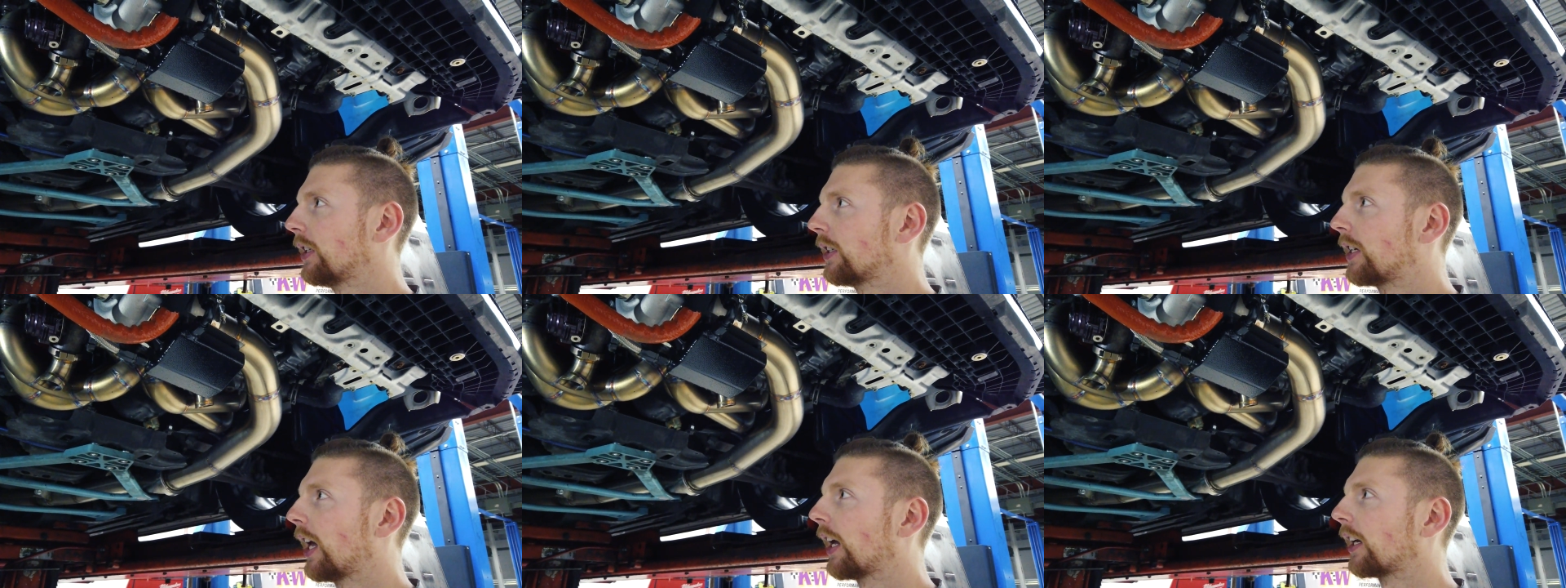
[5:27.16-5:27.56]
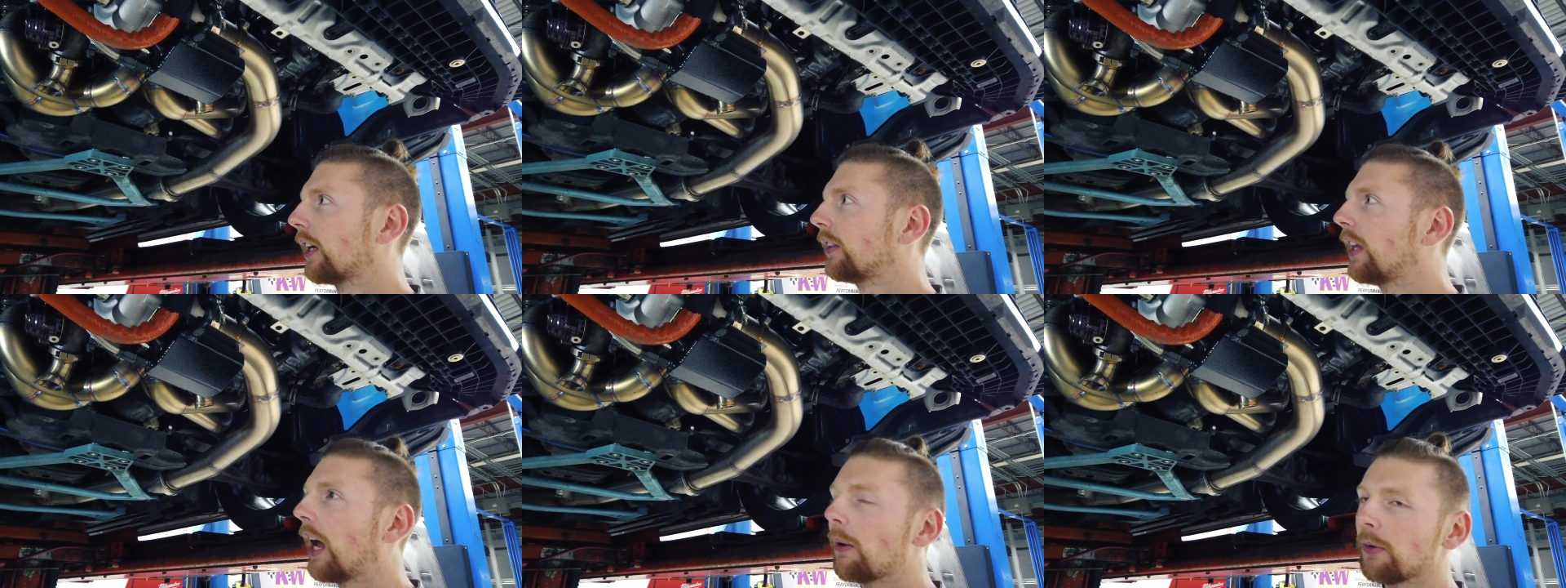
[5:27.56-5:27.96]
you can't
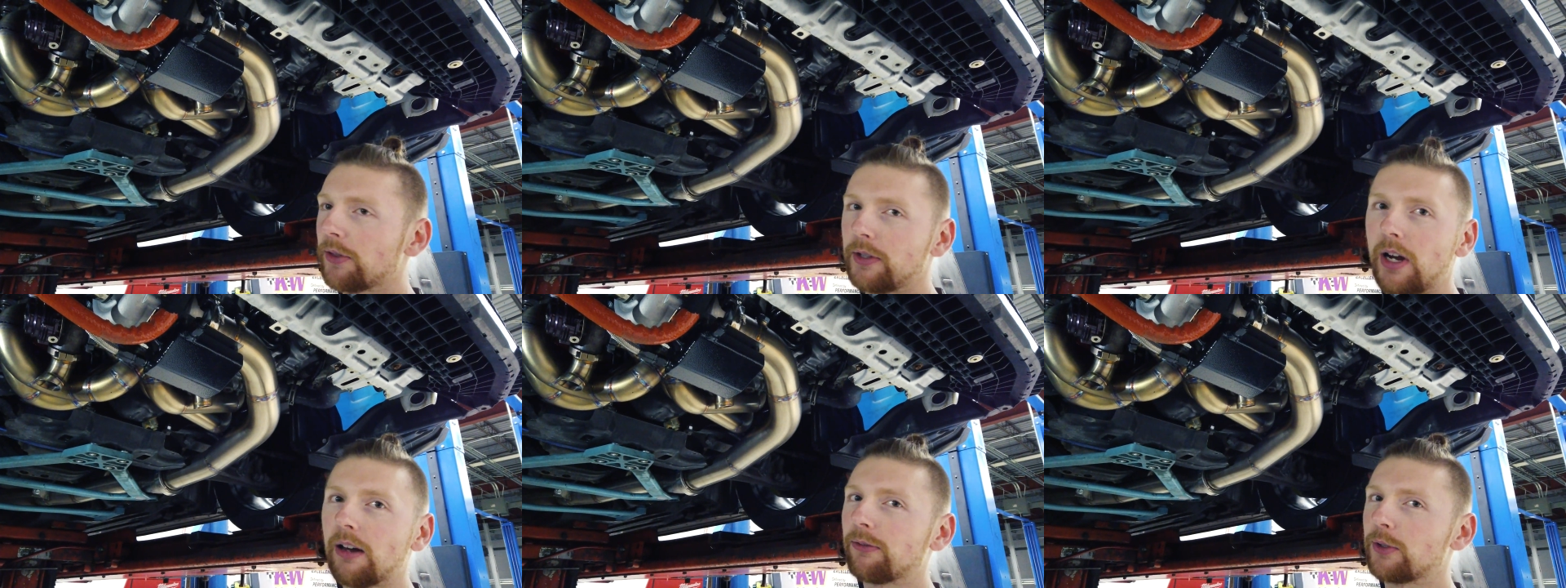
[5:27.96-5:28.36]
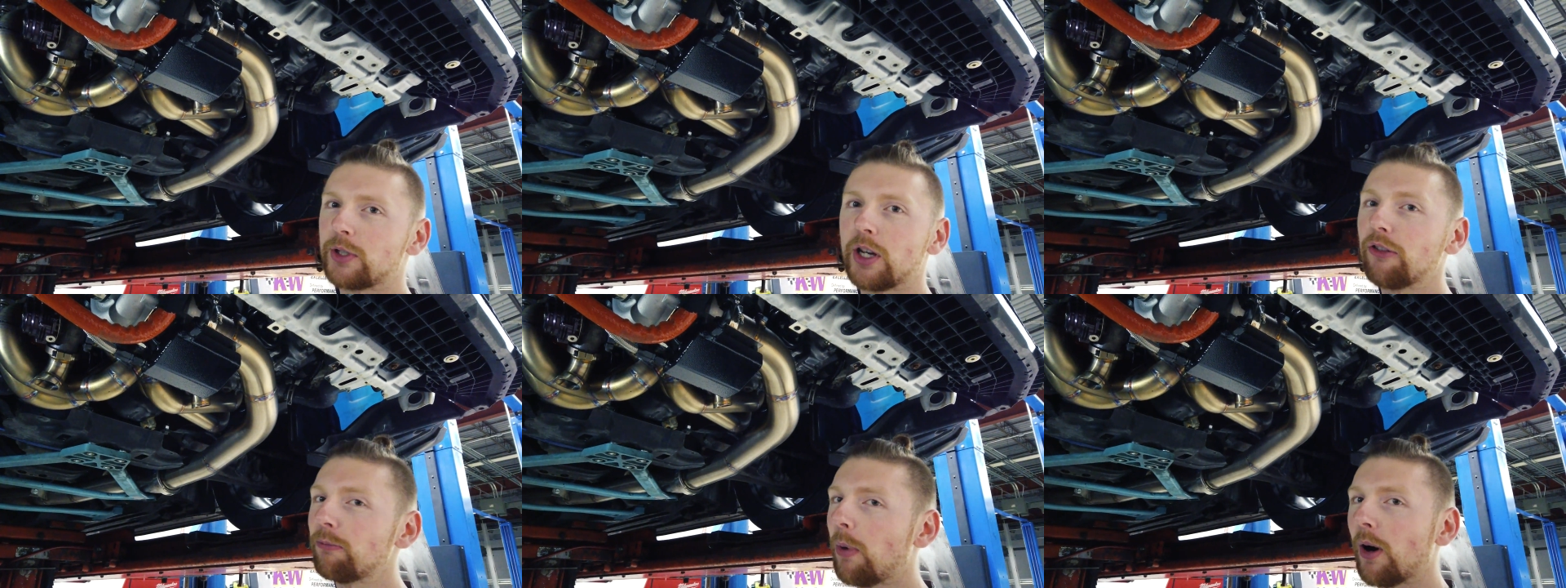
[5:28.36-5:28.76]
get that with an
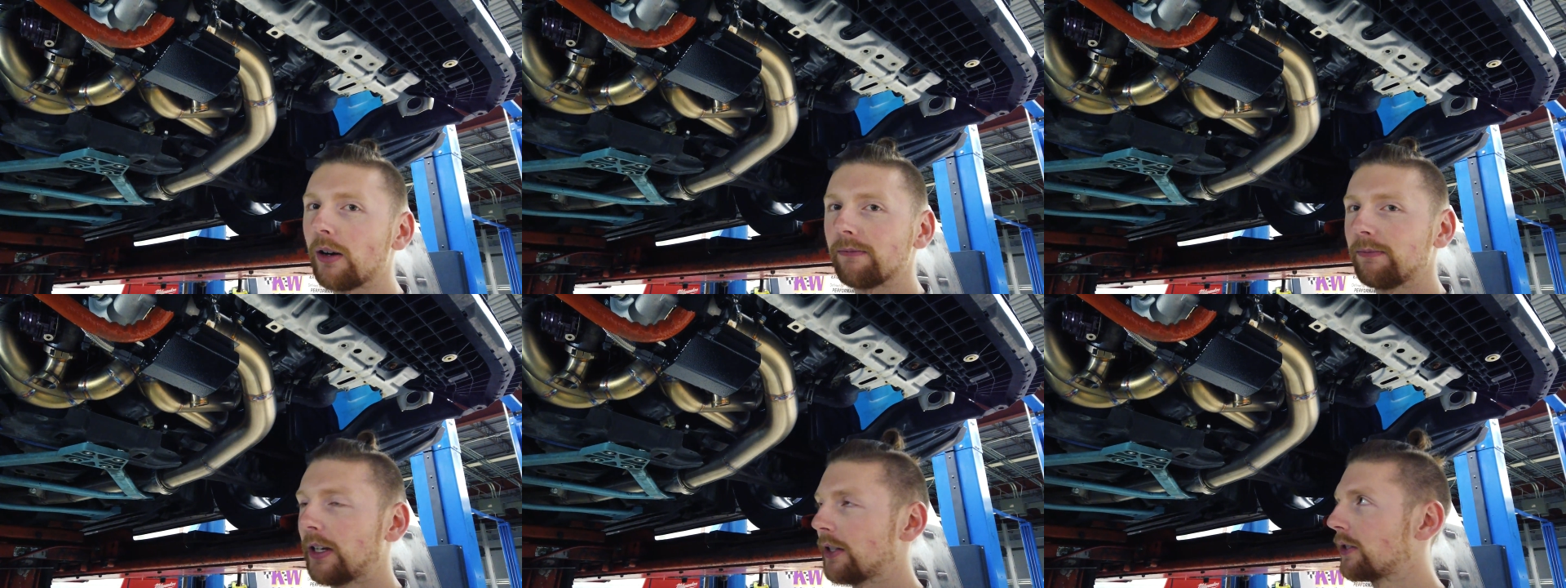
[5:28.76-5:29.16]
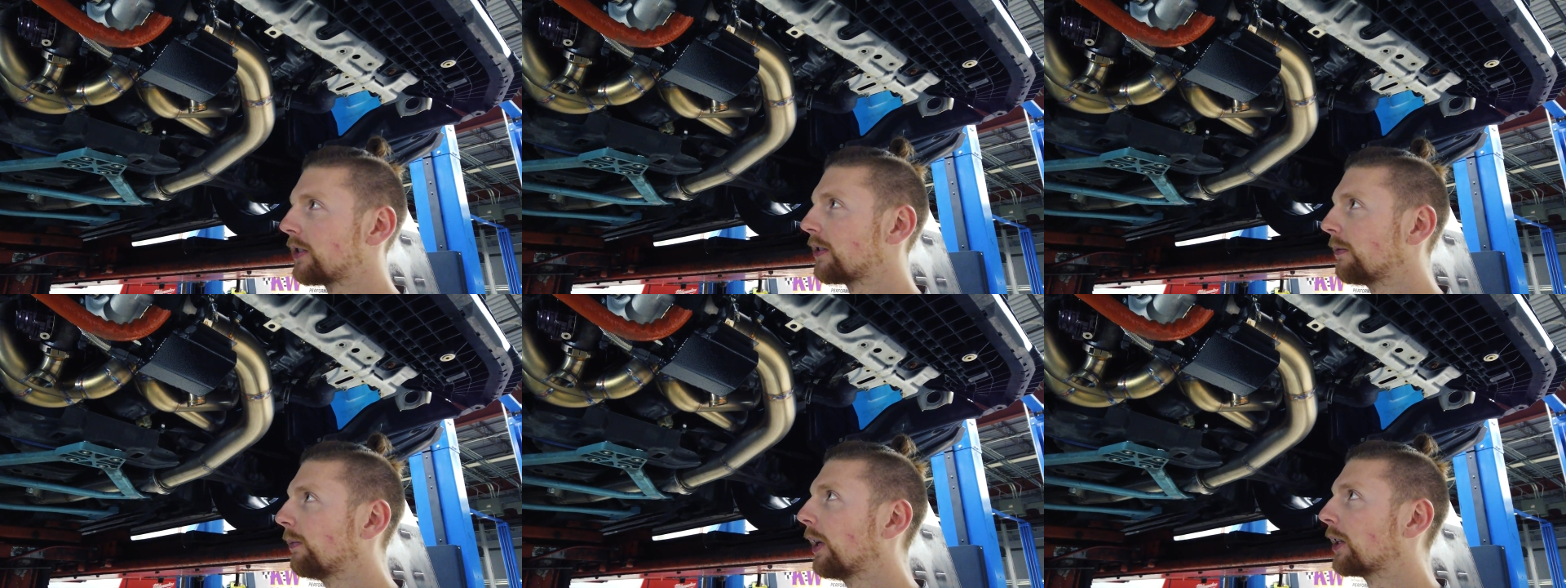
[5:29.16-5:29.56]
off-the-shelf part.
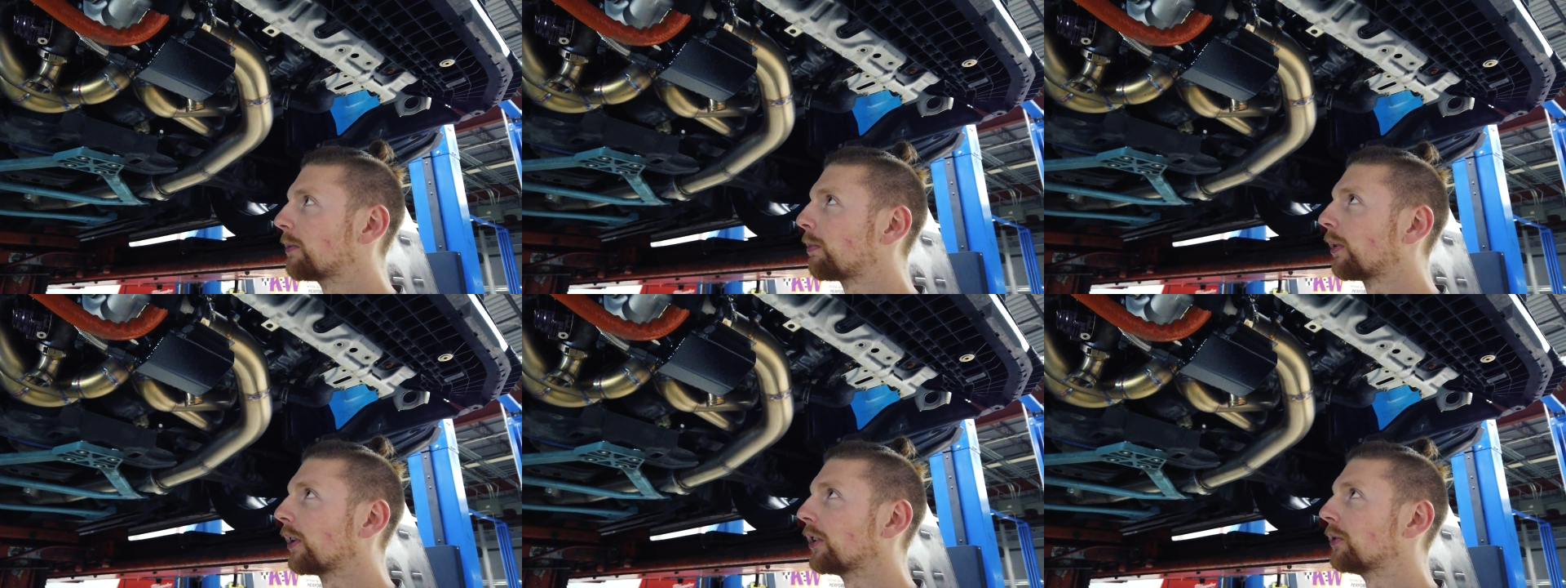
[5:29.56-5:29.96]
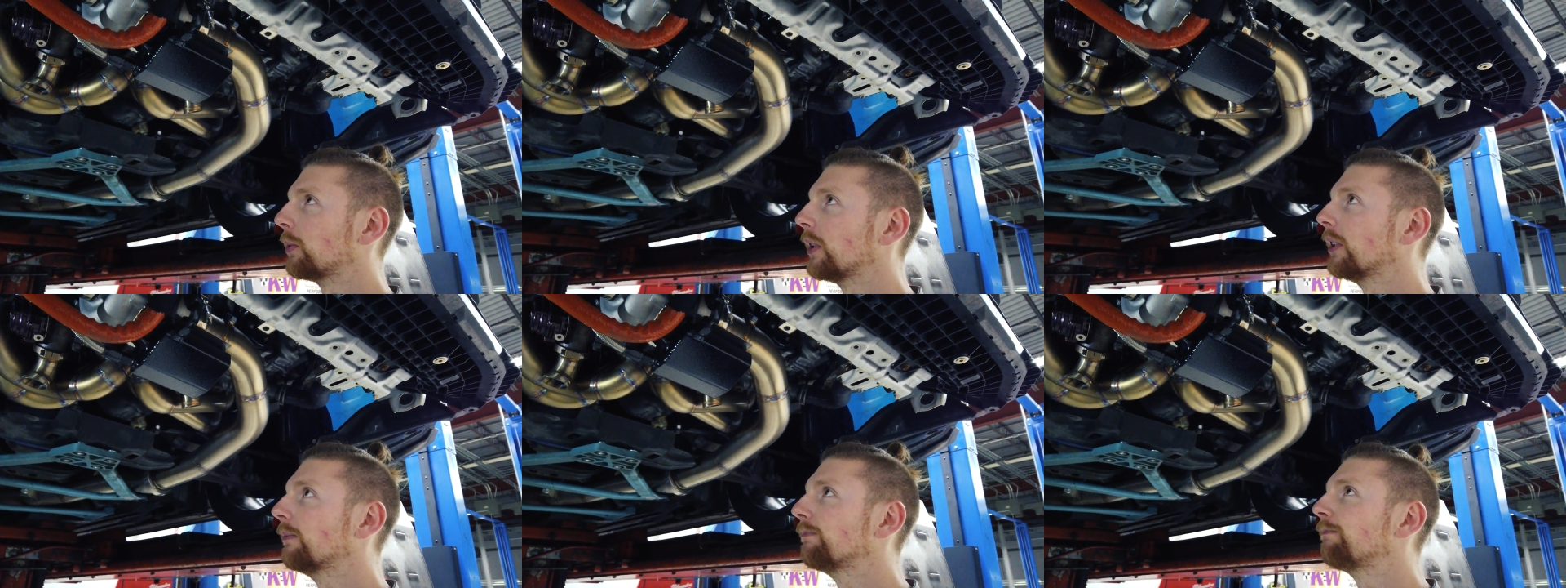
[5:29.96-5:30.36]
It's pretty
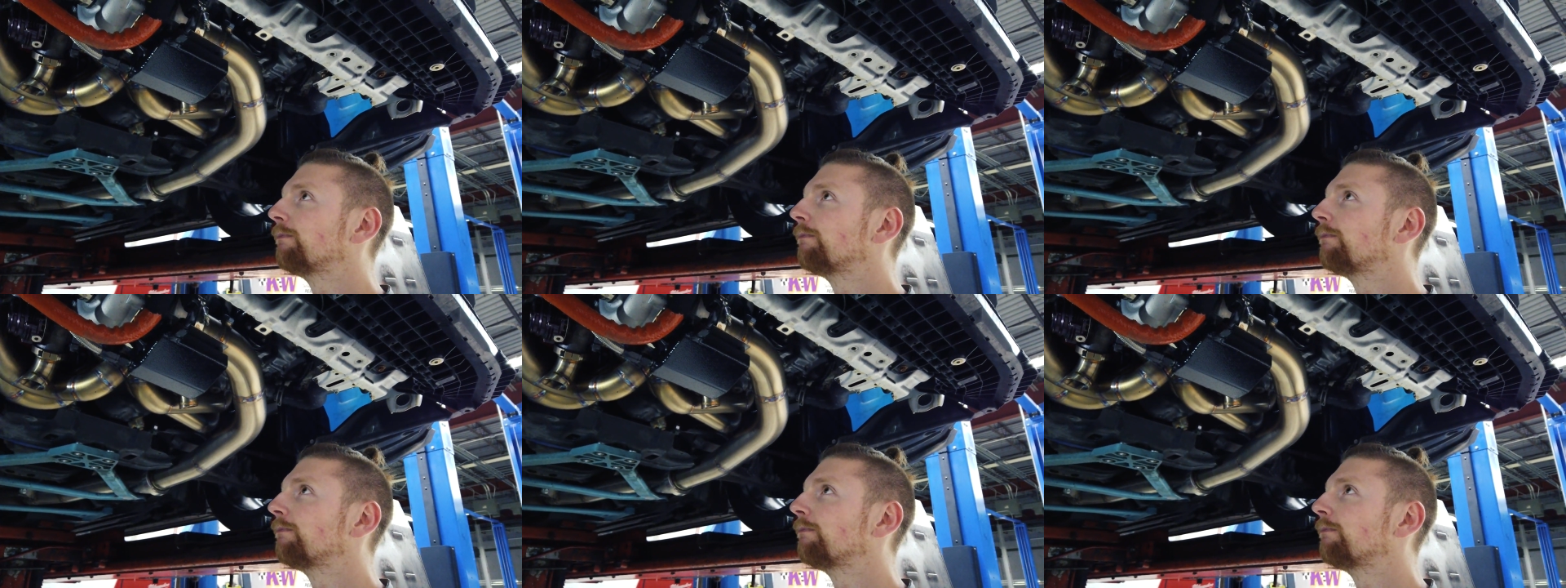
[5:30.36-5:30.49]
sweet.